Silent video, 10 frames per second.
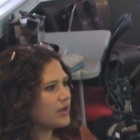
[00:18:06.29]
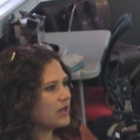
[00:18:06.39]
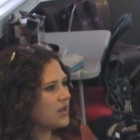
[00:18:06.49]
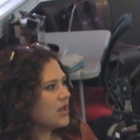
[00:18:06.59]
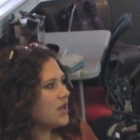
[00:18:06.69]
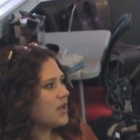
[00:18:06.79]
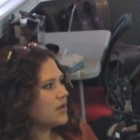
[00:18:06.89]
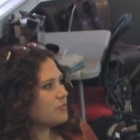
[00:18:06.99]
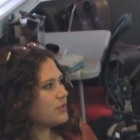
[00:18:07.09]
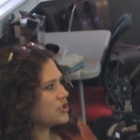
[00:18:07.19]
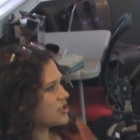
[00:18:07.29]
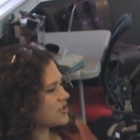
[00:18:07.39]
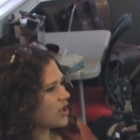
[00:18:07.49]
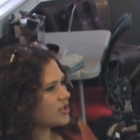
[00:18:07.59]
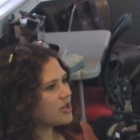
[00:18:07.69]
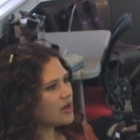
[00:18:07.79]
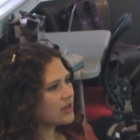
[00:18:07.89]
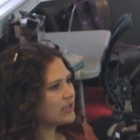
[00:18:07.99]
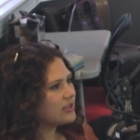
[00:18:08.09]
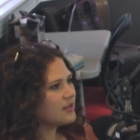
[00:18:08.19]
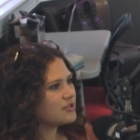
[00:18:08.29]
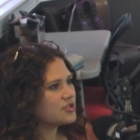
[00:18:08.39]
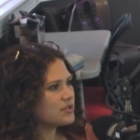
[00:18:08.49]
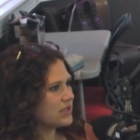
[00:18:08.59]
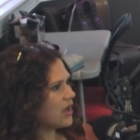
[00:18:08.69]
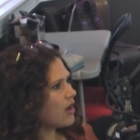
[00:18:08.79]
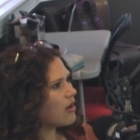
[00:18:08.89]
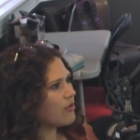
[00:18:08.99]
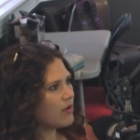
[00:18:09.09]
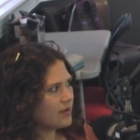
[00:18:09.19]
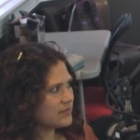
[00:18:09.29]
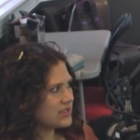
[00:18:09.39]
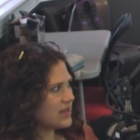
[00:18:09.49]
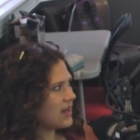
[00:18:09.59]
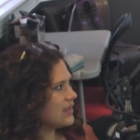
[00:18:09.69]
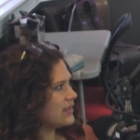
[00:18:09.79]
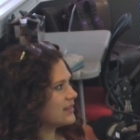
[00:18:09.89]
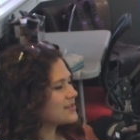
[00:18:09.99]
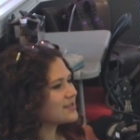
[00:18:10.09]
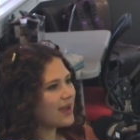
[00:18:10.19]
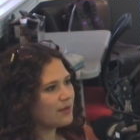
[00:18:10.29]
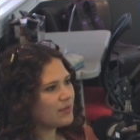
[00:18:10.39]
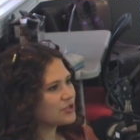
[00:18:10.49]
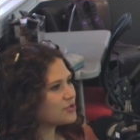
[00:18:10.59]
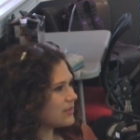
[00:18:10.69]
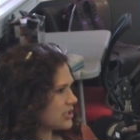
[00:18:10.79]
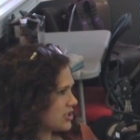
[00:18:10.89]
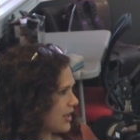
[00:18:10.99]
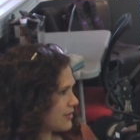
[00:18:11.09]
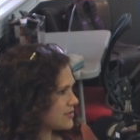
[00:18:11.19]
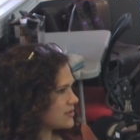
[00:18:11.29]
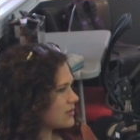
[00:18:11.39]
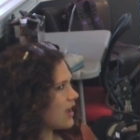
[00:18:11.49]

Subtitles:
And we just started talking. And then she was like, oh, I'm designing this 9-bedroom beach house.